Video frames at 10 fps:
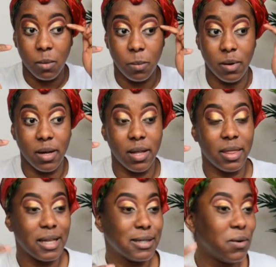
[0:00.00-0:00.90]
but
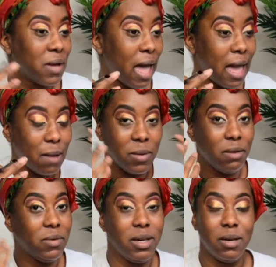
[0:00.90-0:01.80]
that's okay. I
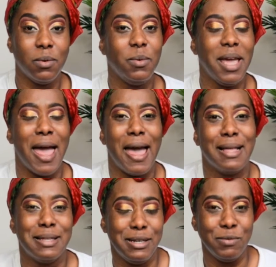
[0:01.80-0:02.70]
mean, we did what we
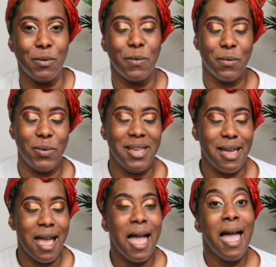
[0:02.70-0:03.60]
had to do with what
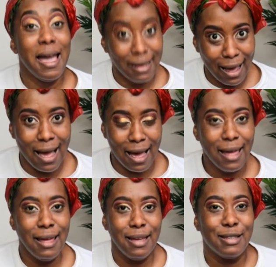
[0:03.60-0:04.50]
we
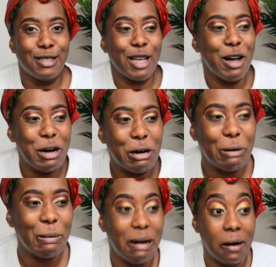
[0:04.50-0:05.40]
got. So
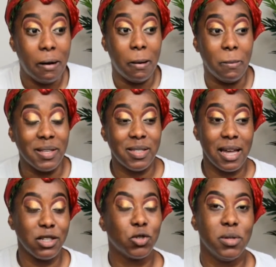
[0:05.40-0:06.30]
it's
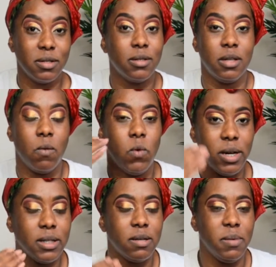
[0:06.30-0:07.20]
not as crisp as I
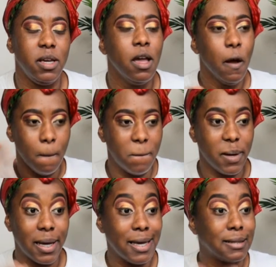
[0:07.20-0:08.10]
want it to be,
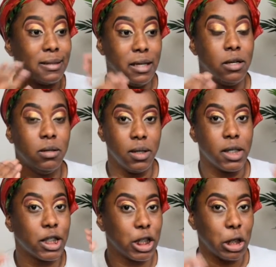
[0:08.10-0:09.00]
but it still
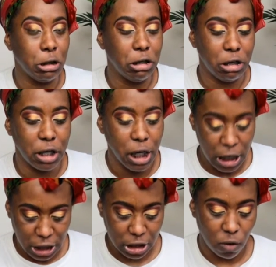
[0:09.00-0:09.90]
looks good.
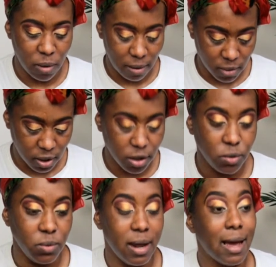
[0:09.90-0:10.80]
So what I'm gonna
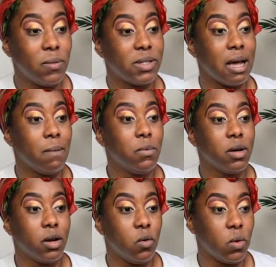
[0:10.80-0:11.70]
do now is I'm
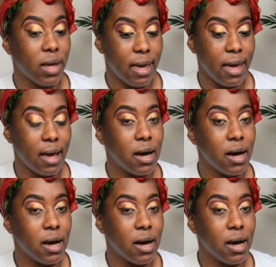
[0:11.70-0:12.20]
gonna go ahead